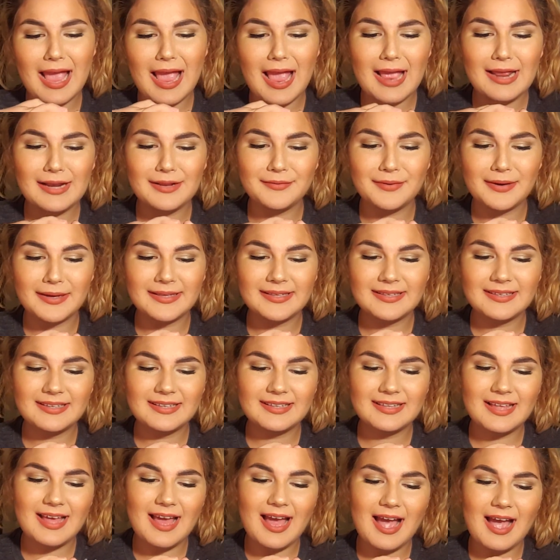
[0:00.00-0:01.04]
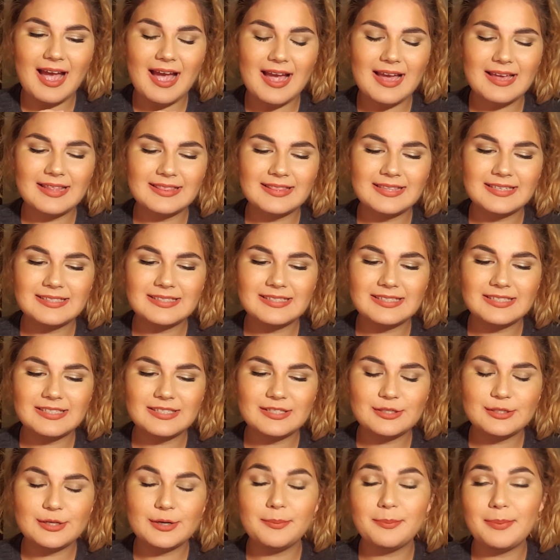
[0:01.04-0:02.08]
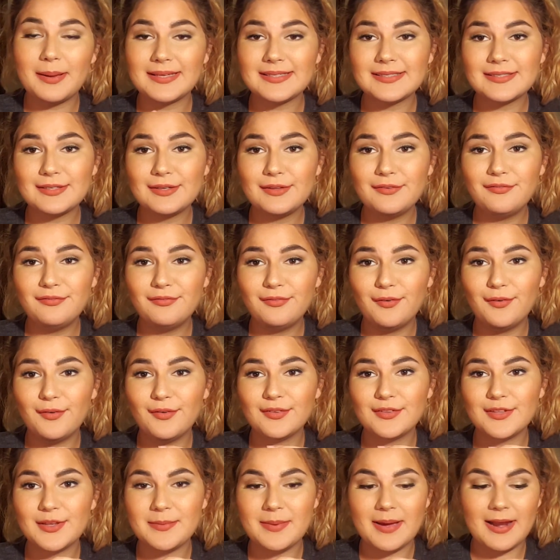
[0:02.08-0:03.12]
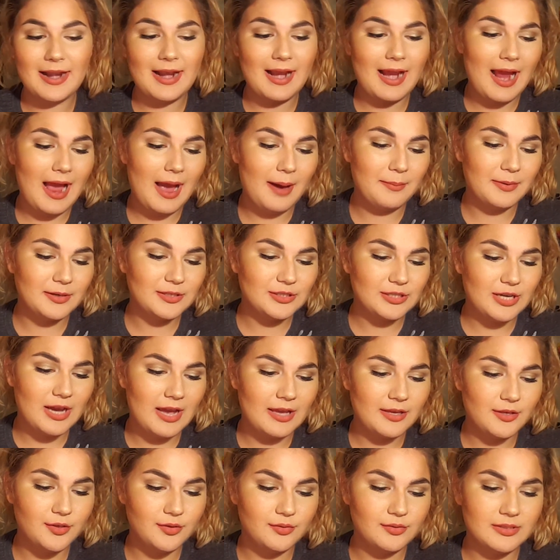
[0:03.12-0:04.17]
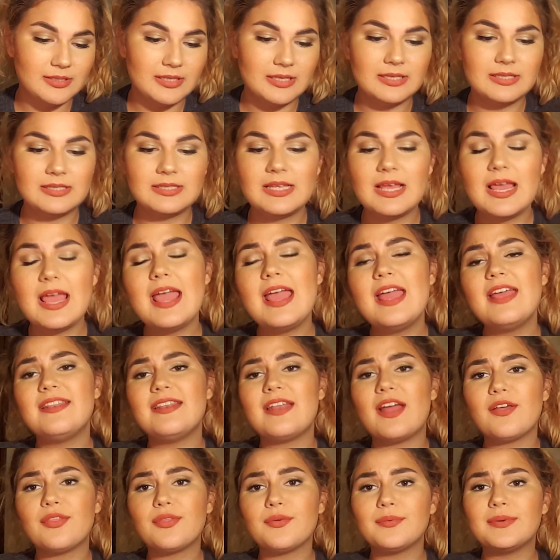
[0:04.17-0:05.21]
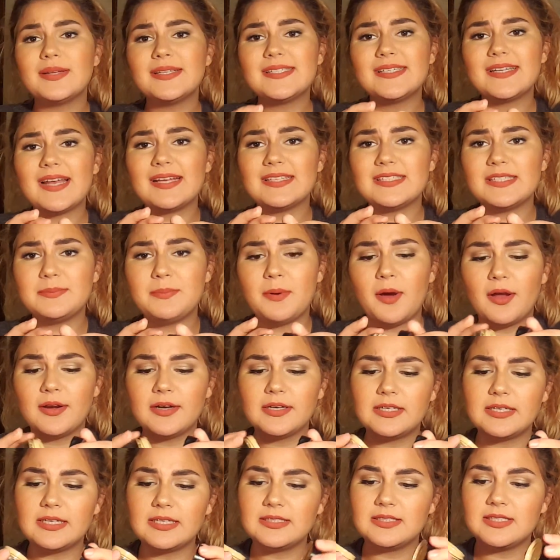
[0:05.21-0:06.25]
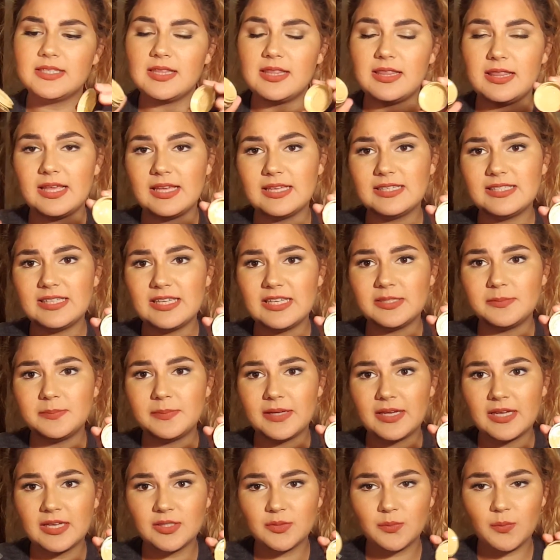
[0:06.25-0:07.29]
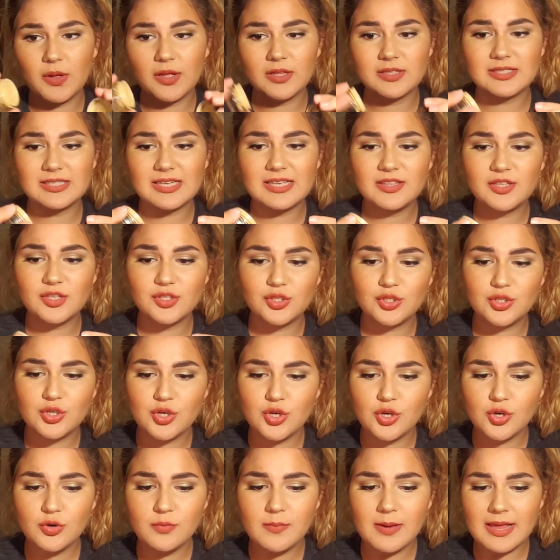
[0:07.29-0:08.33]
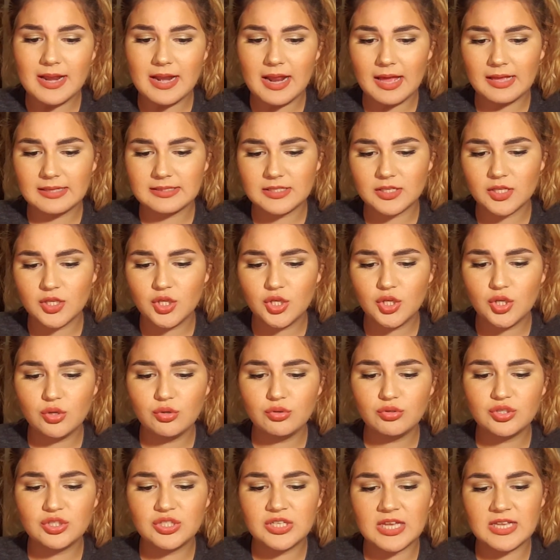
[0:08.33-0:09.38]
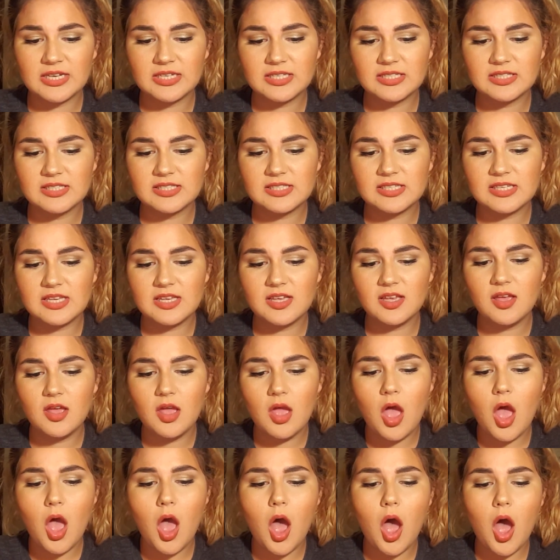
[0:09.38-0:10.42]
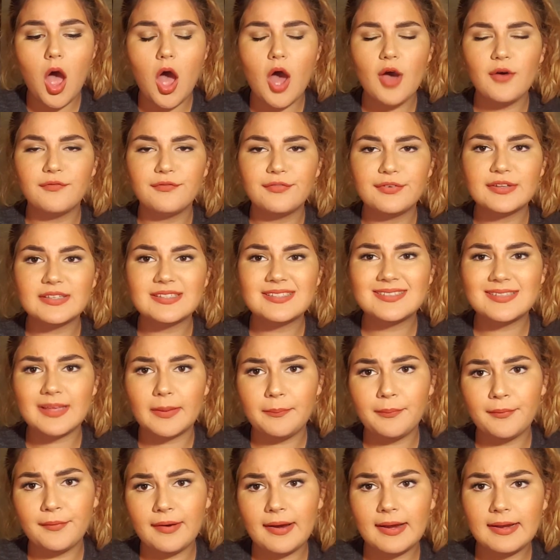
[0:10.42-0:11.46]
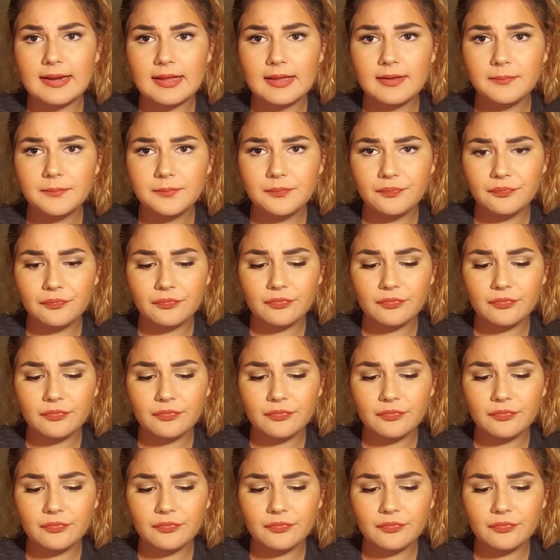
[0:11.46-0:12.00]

Anyway, this is still basically full no matter how much I use this. Now the reason I depotted into this is because while it's in a tube, it has a huge tendency of separating,